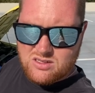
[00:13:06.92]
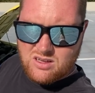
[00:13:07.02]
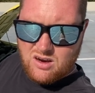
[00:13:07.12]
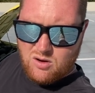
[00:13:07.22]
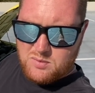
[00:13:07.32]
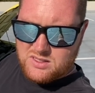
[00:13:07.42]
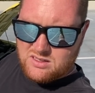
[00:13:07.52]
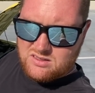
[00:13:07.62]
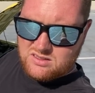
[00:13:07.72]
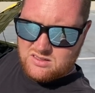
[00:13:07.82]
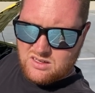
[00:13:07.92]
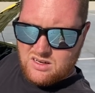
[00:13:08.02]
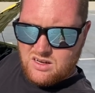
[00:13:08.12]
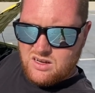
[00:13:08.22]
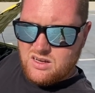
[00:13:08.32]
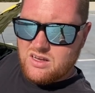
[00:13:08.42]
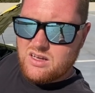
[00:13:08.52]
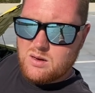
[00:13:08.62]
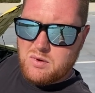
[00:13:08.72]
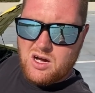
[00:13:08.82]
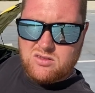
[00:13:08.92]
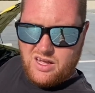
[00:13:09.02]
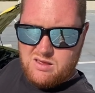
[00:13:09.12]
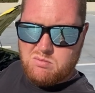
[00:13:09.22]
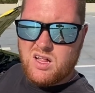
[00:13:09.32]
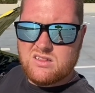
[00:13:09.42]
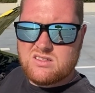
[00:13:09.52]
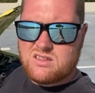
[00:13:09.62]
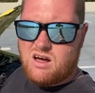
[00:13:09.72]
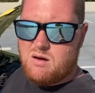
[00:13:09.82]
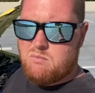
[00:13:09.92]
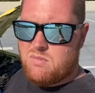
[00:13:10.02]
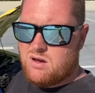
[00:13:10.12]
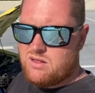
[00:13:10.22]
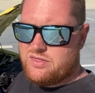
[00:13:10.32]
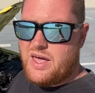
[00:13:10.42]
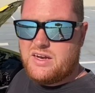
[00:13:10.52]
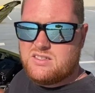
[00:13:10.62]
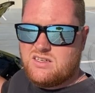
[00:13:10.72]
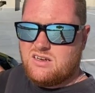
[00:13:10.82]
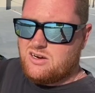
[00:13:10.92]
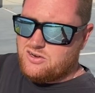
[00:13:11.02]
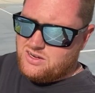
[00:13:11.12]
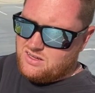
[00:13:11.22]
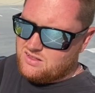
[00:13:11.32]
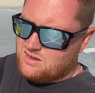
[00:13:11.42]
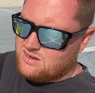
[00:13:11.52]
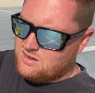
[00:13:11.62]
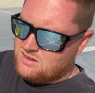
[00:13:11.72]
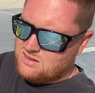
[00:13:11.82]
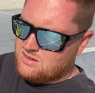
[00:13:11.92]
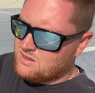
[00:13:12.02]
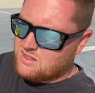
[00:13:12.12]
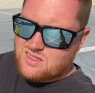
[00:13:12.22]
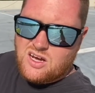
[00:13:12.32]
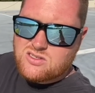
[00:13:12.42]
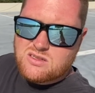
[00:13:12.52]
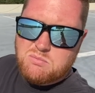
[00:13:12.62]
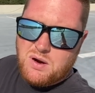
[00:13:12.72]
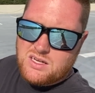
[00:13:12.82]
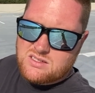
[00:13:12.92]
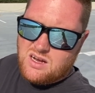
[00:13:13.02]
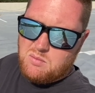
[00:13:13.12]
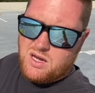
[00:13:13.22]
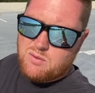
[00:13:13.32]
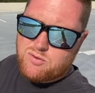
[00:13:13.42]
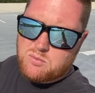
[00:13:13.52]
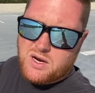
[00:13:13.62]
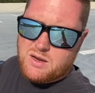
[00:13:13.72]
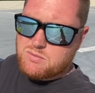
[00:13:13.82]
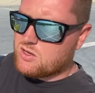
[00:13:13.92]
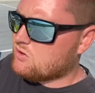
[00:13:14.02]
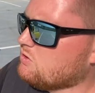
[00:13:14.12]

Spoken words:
kilometers in about 8 months time. That is including the 1,000 plus coming up from Cape Town to